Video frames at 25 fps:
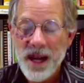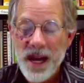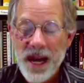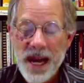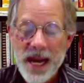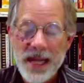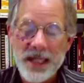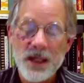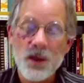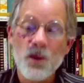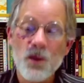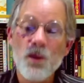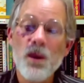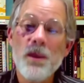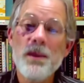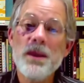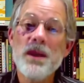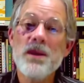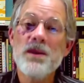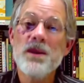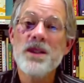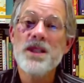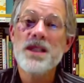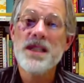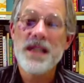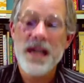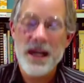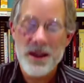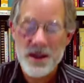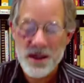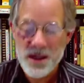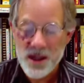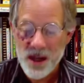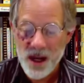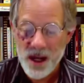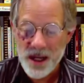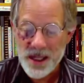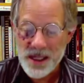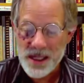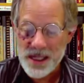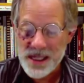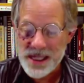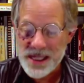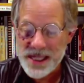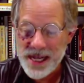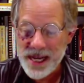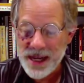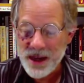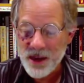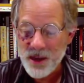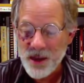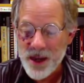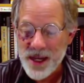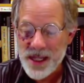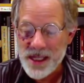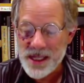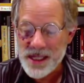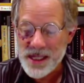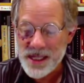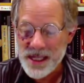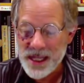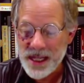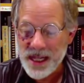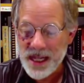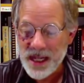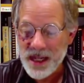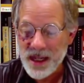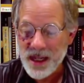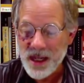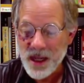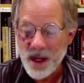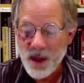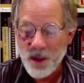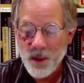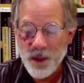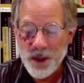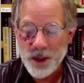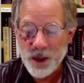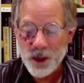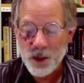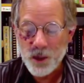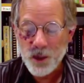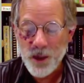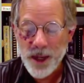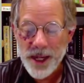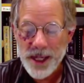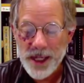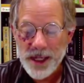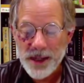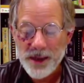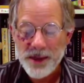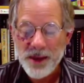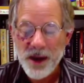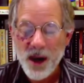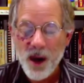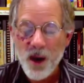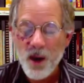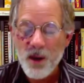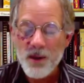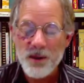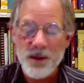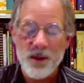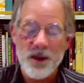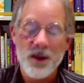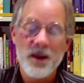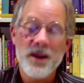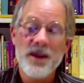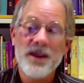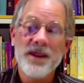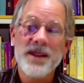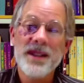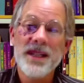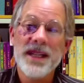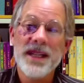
And the woman which thou sawest is that great city which reigneth over the